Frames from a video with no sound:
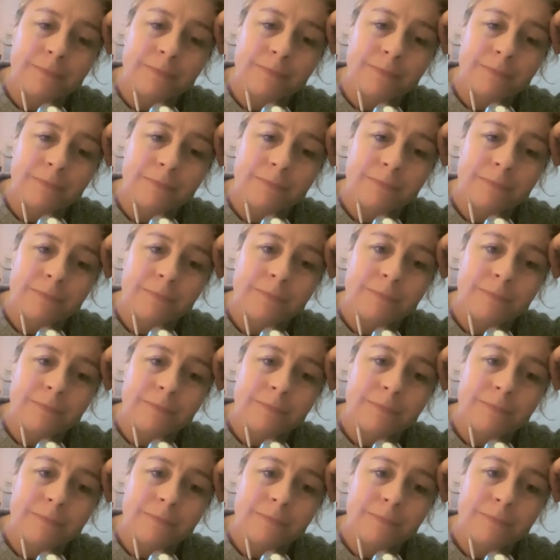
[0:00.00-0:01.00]

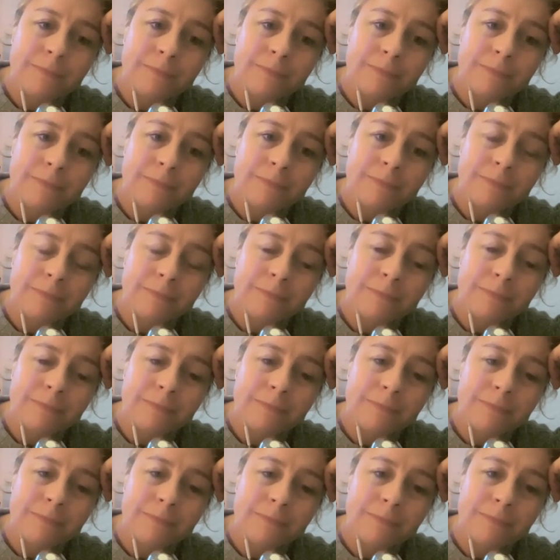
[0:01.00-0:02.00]

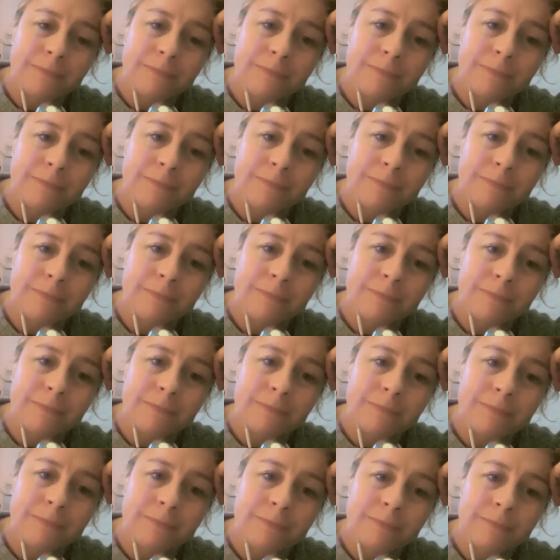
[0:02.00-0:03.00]

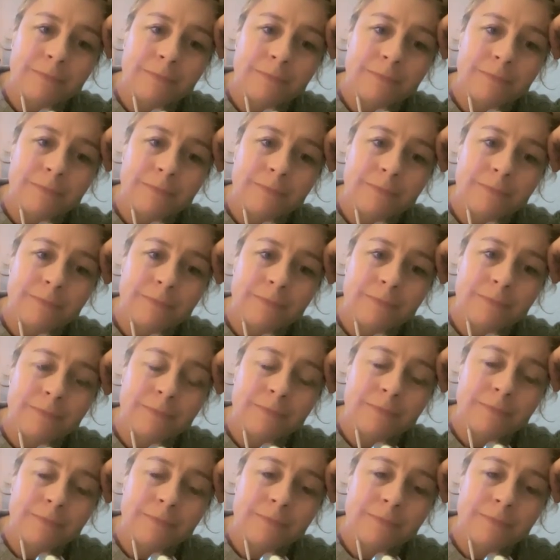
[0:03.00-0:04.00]

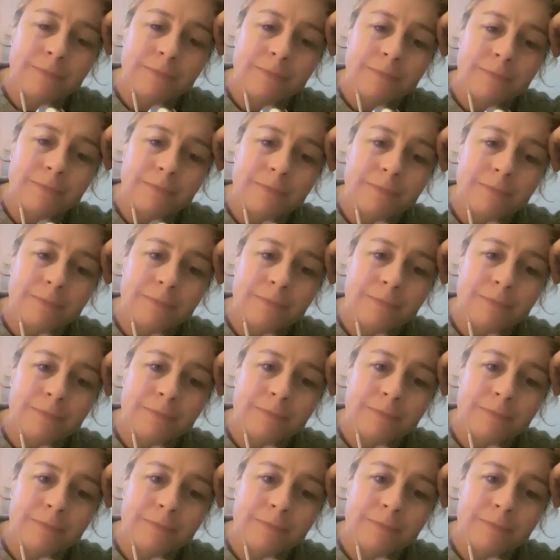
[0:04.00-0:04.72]
This person isn't speaking.